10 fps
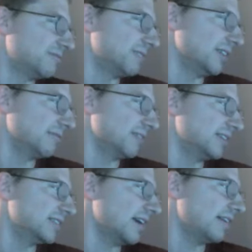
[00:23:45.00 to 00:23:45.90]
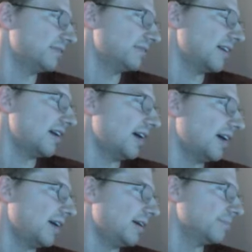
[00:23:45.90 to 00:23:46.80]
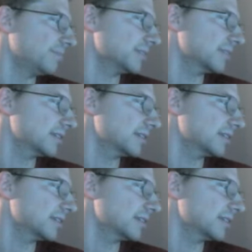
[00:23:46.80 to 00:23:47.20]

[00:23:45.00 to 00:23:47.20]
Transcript: really it really tough. It's really tough. Um,